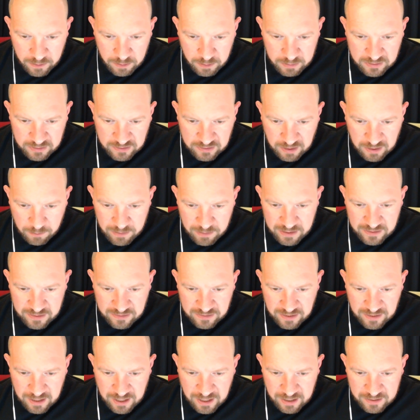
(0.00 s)
Sammy
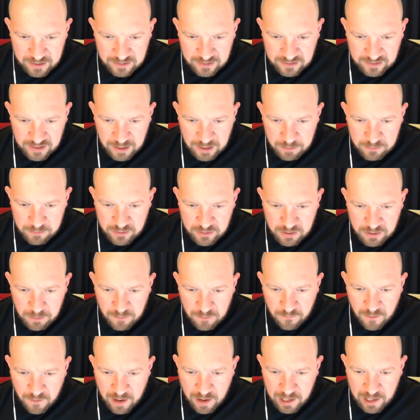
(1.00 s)
saying seems to be
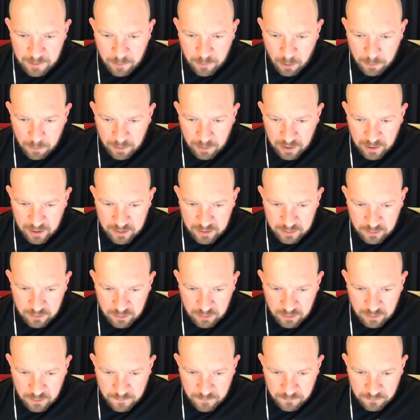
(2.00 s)
fairly popular.
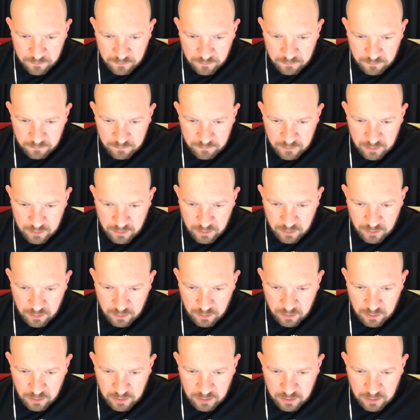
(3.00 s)

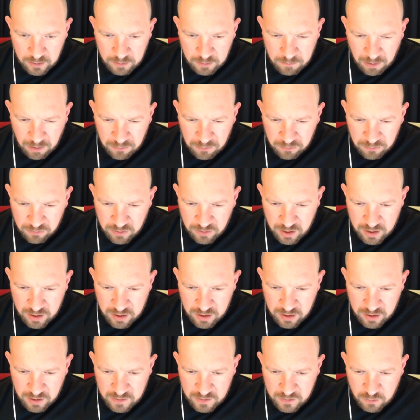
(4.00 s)
I think
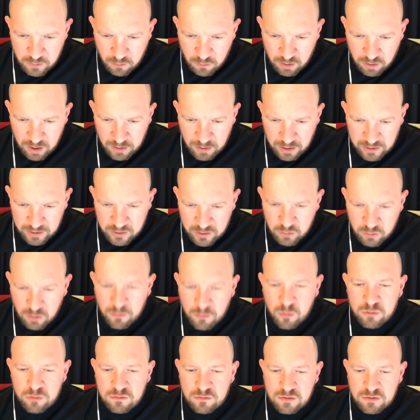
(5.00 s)
are you talking
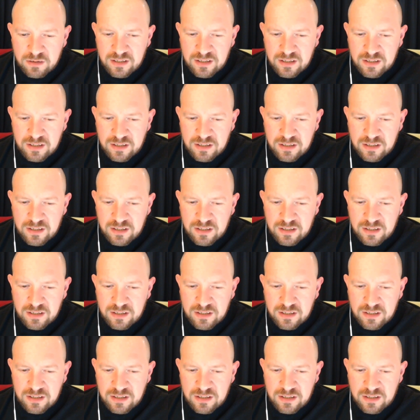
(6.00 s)
about?